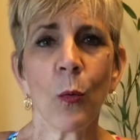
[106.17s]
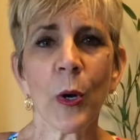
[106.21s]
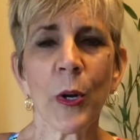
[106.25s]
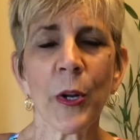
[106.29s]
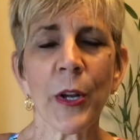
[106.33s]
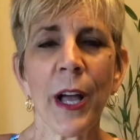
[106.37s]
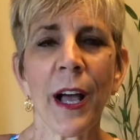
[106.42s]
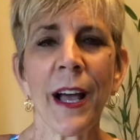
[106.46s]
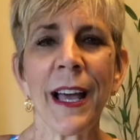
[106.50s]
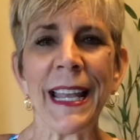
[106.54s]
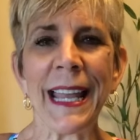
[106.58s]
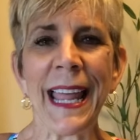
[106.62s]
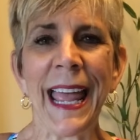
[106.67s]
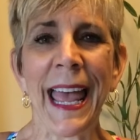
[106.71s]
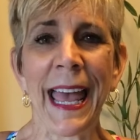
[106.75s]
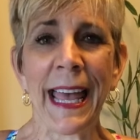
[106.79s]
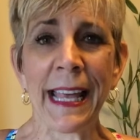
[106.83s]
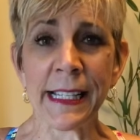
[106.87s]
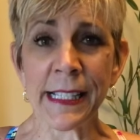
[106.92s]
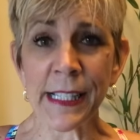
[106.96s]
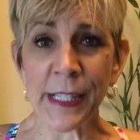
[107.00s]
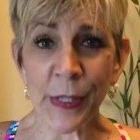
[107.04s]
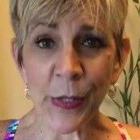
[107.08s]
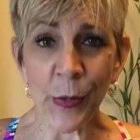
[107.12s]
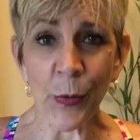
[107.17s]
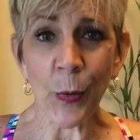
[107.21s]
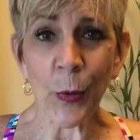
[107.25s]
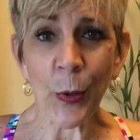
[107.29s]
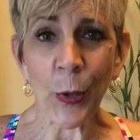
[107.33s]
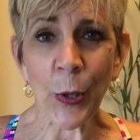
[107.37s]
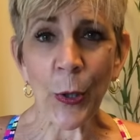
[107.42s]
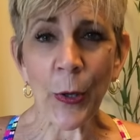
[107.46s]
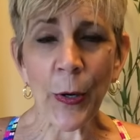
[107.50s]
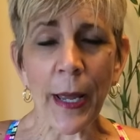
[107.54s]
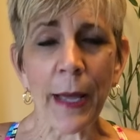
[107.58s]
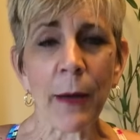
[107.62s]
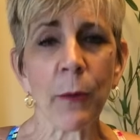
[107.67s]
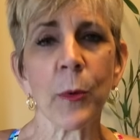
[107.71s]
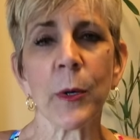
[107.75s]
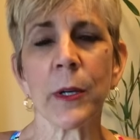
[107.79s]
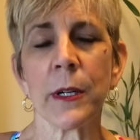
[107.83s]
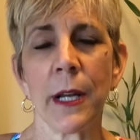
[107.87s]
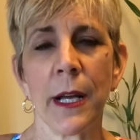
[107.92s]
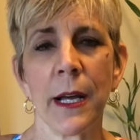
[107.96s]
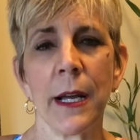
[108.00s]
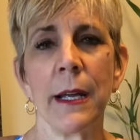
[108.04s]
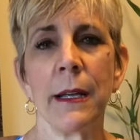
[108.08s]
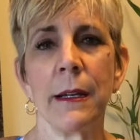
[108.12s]
We're not as sore, and
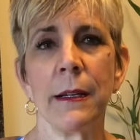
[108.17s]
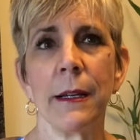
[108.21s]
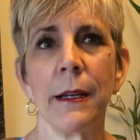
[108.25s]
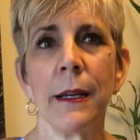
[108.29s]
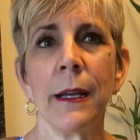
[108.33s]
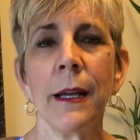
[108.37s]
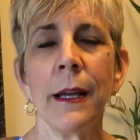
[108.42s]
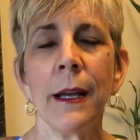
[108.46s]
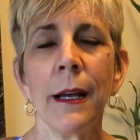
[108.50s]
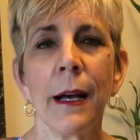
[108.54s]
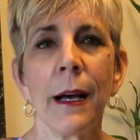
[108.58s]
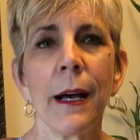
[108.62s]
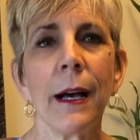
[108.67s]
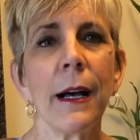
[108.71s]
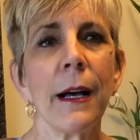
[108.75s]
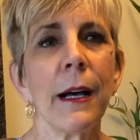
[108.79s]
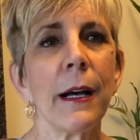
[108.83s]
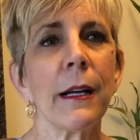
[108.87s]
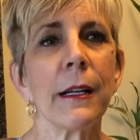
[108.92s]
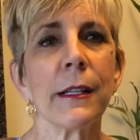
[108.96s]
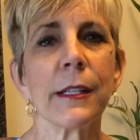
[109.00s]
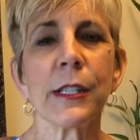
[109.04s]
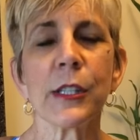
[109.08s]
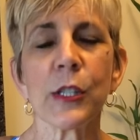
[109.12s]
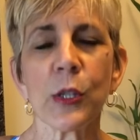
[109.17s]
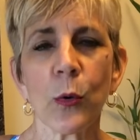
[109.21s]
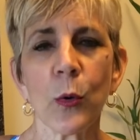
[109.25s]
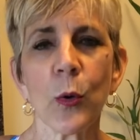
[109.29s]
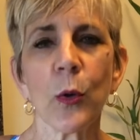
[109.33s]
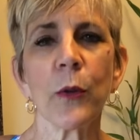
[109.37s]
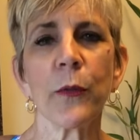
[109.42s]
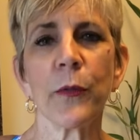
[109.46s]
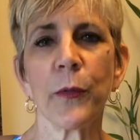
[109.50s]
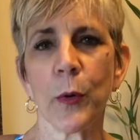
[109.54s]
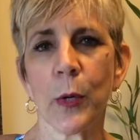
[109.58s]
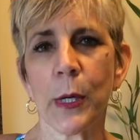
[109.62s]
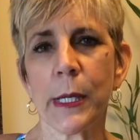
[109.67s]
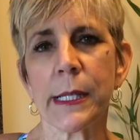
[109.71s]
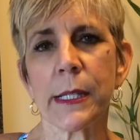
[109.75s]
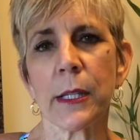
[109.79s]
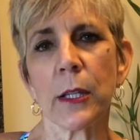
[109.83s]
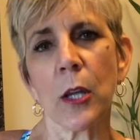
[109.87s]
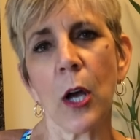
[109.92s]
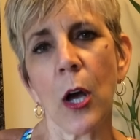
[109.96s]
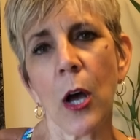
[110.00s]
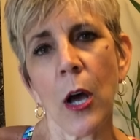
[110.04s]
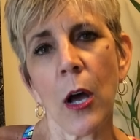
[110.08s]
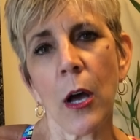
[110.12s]
we're not sore for as
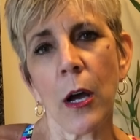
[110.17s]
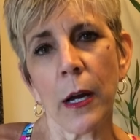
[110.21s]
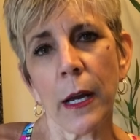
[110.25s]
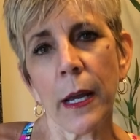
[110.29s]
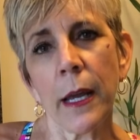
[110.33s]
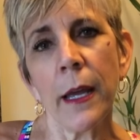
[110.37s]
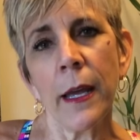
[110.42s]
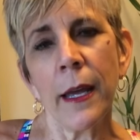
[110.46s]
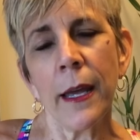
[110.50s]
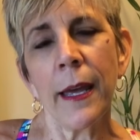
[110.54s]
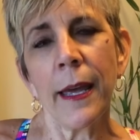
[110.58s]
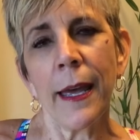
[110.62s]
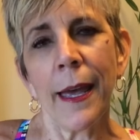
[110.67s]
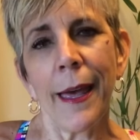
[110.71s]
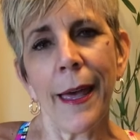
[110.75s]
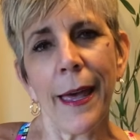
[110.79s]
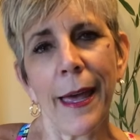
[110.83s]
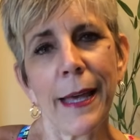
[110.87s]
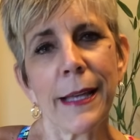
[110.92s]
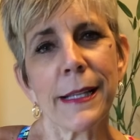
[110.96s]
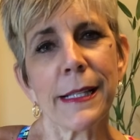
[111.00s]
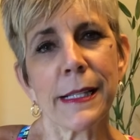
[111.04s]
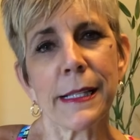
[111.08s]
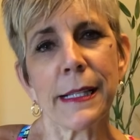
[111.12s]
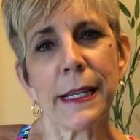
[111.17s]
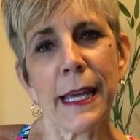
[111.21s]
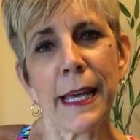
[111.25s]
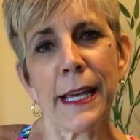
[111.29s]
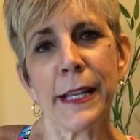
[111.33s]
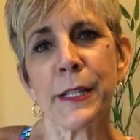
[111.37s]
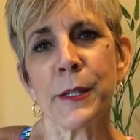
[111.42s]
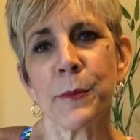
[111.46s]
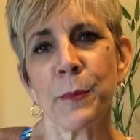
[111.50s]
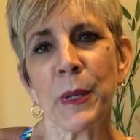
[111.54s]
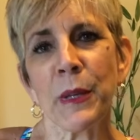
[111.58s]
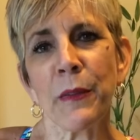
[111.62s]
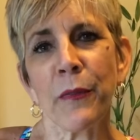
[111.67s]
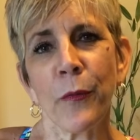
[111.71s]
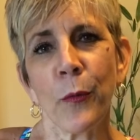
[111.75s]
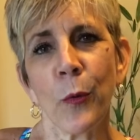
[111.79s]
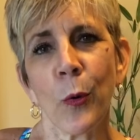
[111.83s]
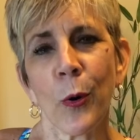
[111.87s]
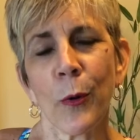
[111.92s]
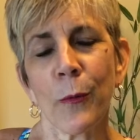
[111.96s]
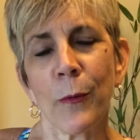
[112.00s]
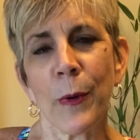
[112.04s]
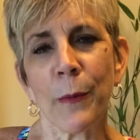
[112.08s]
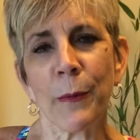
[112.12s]
long as
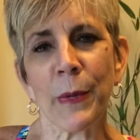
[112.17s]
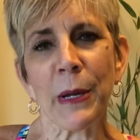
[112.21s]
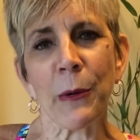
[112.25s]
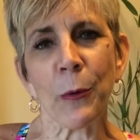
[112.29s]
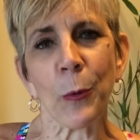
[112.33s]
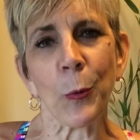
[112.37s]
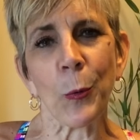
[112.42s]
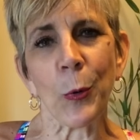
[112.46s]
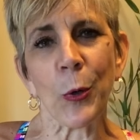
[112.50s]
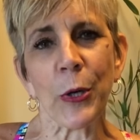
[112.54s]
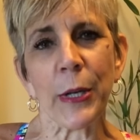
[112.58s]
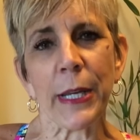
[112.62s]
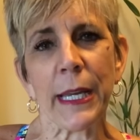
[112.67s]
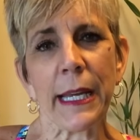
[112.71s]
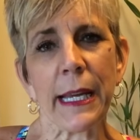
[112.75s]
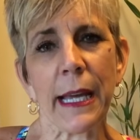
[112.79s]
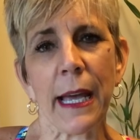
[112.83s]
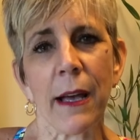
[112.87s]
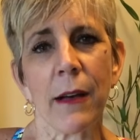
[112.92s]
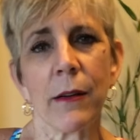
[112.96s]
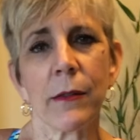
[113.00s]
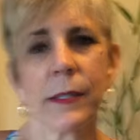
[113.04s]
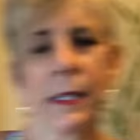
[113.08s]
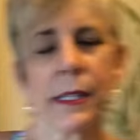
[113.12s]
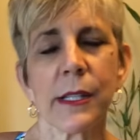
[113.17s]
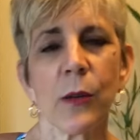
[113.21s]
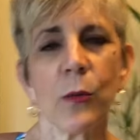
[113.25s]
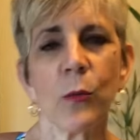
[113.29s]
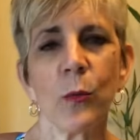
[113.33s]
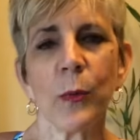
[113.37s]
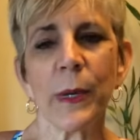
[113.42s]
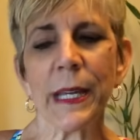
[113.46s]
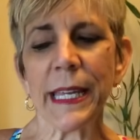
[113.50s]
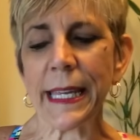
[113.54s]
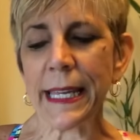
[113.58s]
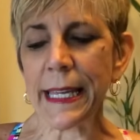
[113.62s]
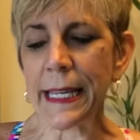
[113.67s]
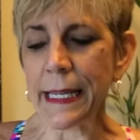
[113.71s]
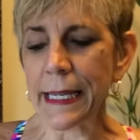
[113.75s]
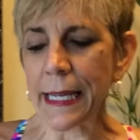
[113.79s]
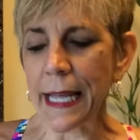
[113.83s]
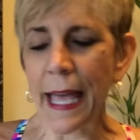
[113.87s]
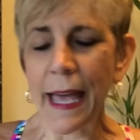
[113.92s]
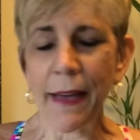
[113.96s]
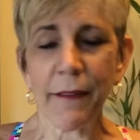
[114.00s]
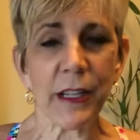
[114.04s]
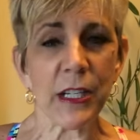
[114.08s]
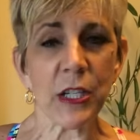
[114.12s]
before when we were working out. So we
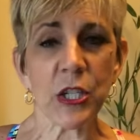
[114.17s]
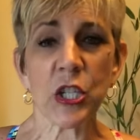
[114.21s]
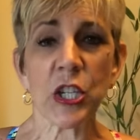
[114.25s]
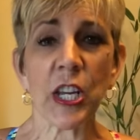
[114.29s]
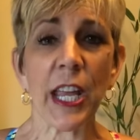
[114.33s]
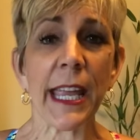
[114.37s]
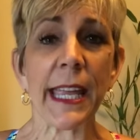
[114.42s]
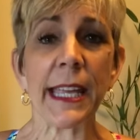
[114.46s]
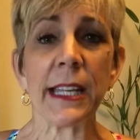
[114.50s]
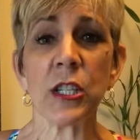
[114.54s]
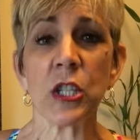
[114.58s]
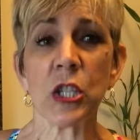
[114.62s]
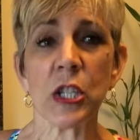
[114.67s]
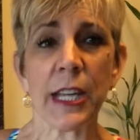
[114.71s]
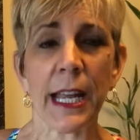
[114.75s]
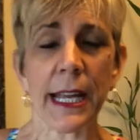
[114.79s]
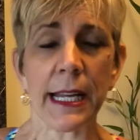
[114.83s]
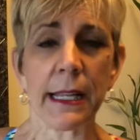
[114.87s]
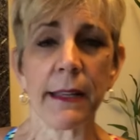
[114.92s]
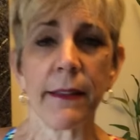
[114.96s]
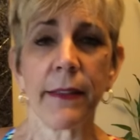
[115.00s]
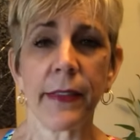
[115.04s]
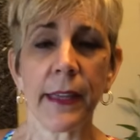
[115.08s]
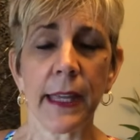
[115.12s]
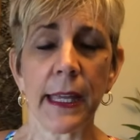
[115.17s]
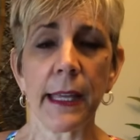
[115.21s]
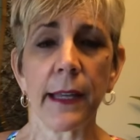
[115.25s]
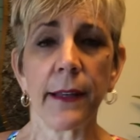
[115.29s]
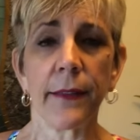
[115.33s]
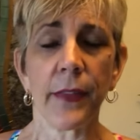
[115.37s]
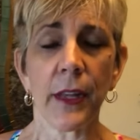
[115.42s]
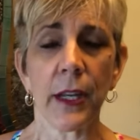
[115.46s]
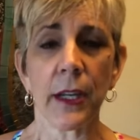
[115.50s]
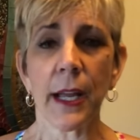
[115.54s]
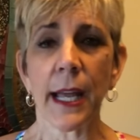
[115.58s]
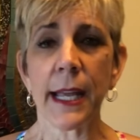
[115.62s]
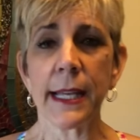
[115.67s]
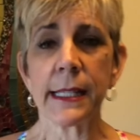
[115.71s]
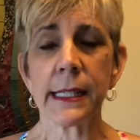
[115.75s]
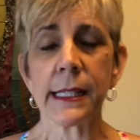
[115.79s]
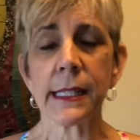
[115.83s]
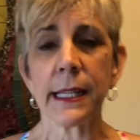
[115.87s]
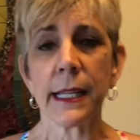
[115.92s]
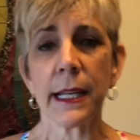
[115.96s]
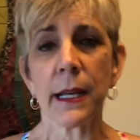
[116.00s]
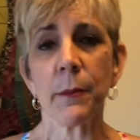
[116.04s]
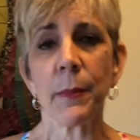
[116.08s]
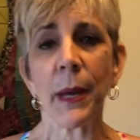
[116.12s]
haven't changed anything, and the nice
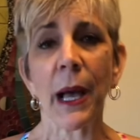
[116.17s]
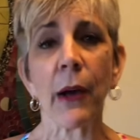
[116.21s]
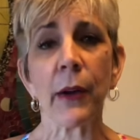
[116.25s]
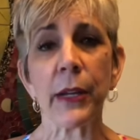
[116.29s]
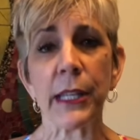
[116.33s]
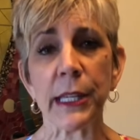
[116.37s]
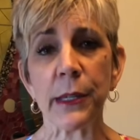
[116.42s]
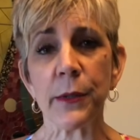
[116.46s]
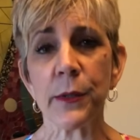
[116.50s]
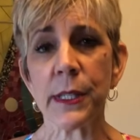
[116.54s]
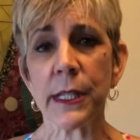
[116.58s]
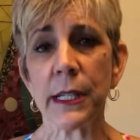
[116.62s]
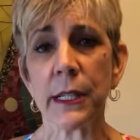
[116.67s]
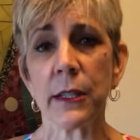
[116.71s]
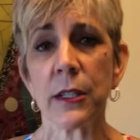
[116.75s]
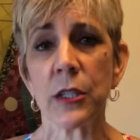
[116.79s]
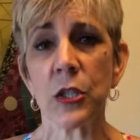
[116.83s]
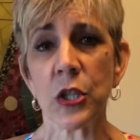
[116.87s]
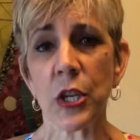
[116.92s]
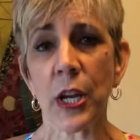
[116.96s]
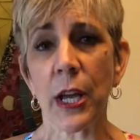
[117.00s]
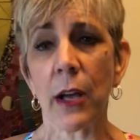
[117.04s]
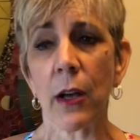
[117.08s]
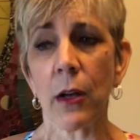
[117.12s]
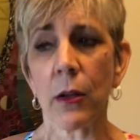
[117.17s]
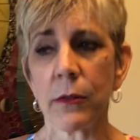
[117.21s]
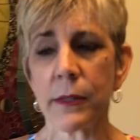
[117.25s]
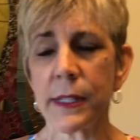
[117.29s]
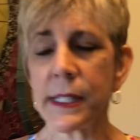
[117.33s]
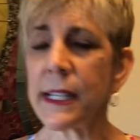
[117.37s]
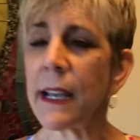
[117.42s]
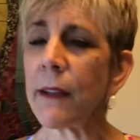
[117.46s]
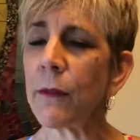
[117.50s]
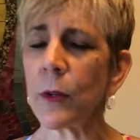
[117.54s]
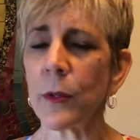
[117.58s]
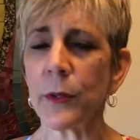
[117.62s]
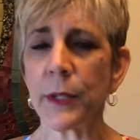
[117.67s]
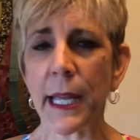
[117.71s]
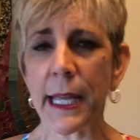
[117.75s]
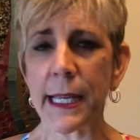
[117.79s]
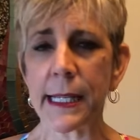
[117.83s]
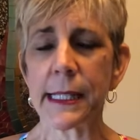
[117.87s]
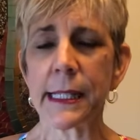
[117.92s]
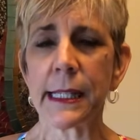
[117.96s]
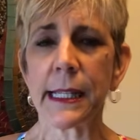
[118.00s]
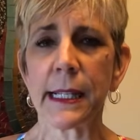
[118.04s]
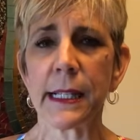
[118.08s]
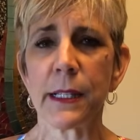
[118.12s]
thing about using the gel, several
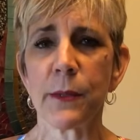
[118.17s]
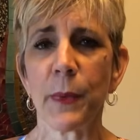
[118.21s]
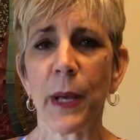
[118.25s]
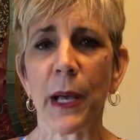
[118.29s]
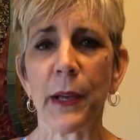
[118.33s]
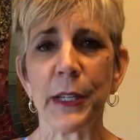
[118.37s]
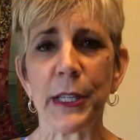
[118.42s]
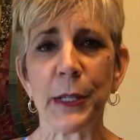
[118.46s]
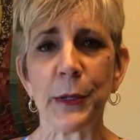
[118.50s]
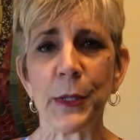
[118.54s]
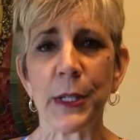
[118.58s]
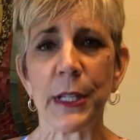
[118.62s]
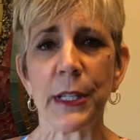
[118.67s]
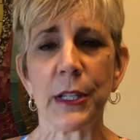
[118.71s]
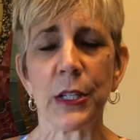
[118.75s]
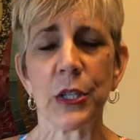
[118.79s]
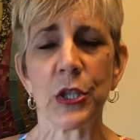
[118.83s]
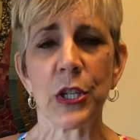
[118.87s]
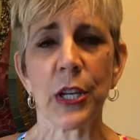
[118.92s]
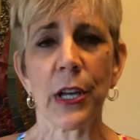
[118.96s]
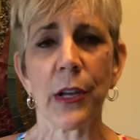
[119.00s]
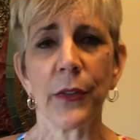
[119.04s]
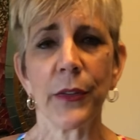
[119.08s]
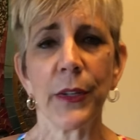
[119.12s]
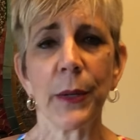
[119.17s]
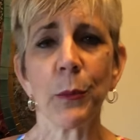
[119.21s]
nice things about using the gel.